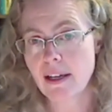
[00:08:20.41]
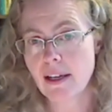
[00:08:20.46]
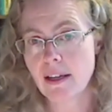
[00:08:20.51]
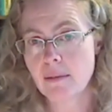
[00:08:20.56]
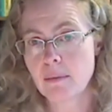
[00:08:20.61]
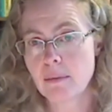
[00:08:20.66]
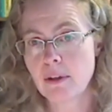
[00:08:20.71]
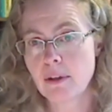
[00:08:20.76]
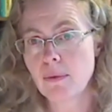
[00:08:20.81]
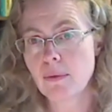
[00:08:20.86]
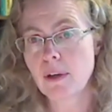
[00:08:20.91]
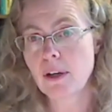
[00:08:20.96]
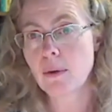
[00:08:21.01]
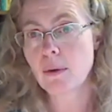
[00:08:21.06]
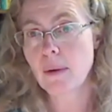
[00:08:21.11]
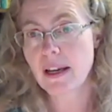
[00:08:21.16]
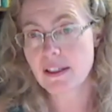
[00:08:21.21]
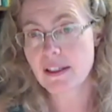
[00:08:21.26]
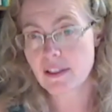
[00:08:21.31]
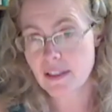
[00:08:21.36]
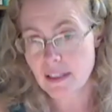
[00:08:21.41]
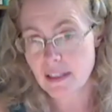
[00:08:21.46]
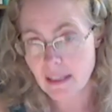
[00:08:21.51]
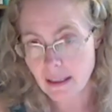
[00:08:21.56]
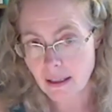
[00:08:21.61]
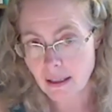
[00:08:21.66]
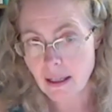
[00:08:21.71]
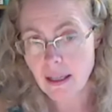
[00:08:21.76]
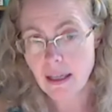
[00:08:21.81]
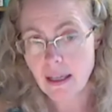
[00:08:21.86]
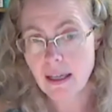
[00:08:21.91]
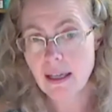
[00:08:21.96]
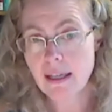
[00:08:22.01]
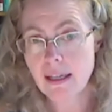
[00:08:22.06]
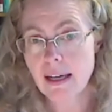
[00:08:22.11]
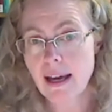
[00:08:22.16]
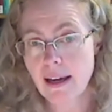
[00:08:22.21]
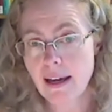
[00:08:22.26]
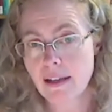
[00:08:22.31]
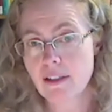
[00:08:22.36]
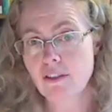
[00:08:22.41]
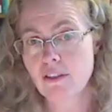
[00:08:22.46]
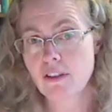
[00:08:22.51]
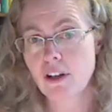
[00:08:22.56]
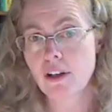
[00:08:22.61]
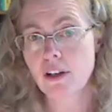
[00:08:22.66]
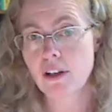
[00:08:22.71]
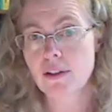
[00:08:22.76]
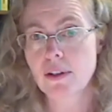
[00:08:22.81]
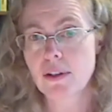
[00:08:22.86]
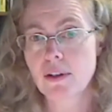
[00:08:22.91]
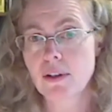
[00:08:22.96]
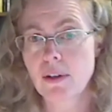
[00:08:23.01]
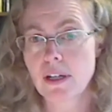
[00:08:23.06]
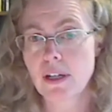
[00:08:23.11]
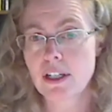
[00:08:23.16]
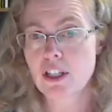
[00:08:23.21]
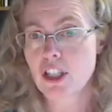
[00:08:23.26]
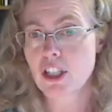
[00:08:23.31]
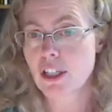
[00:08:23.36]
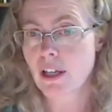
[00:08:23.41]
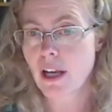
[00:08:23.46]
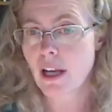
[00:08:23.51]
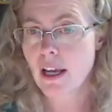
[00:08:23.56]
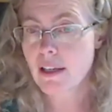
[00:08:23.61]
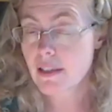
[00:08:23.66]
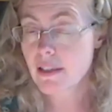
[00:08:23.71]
had been requesting an act of consecration